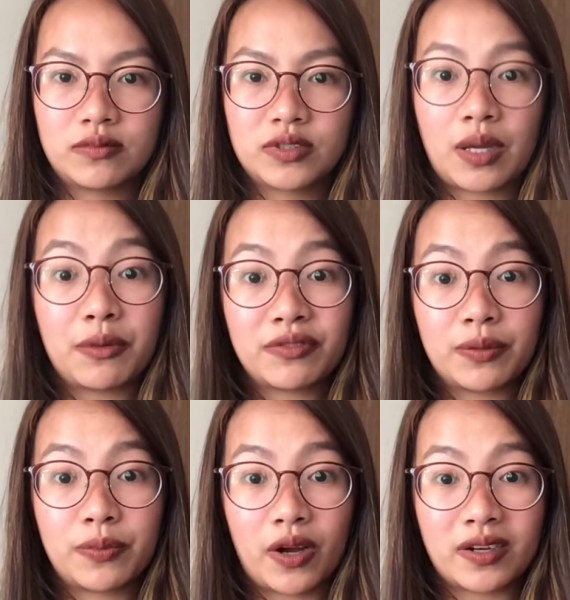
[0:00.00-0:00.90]
some of the
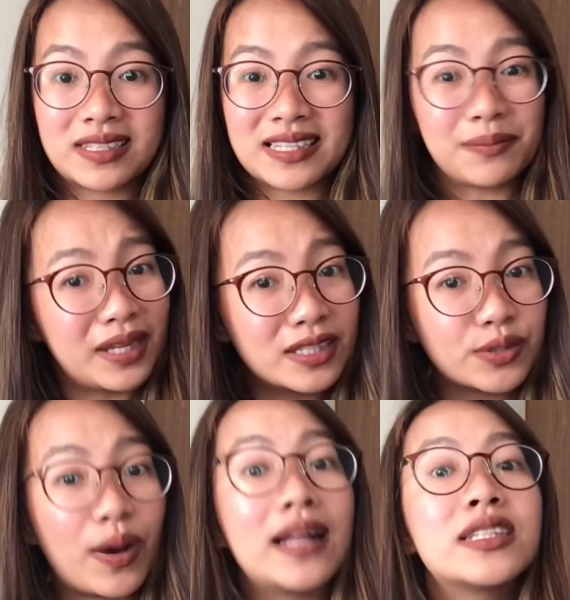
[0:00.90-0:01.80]
products in
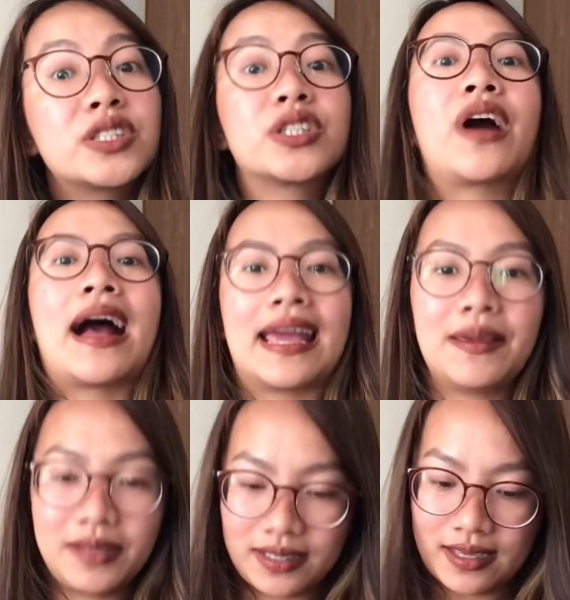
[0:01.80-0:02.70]
Miniso, I'll
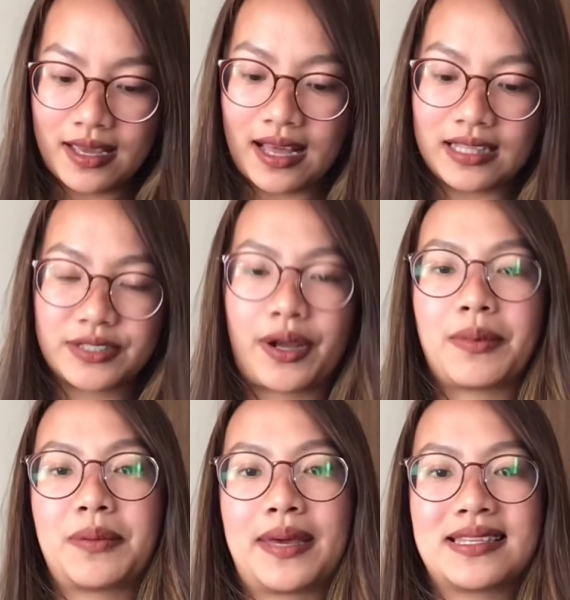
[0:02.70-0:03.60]
try
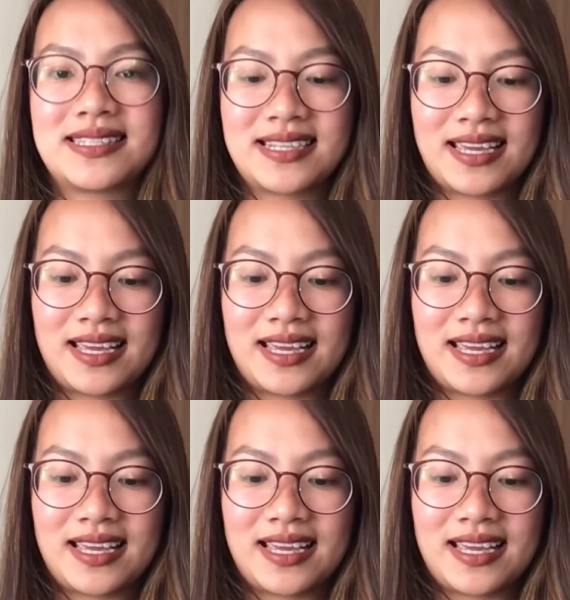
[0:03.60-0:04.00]
my best.